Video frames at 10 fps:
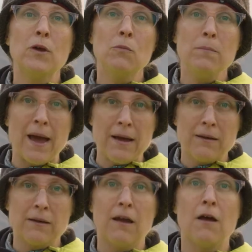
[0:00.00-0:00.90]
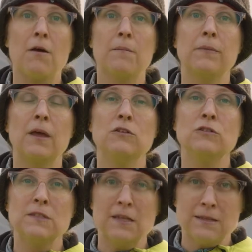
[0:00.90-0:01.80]
go back, and you'll
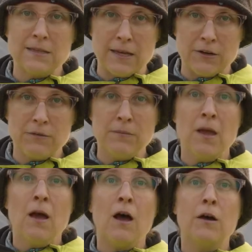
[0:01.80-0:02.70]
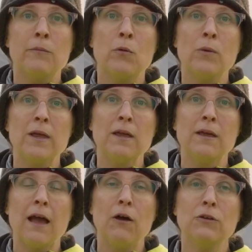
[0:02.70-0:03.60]
see this later, we
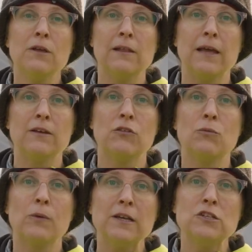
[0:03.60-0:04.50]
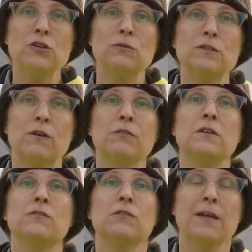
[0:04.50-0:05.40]
calculate the ratios of the
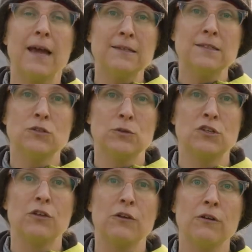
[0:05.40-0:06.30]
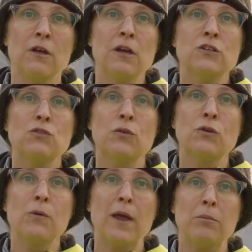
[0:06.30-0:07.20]
different gases to each other so
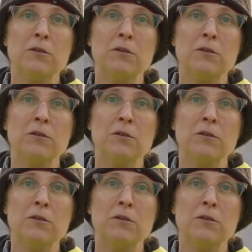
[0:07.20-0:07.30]
that we're able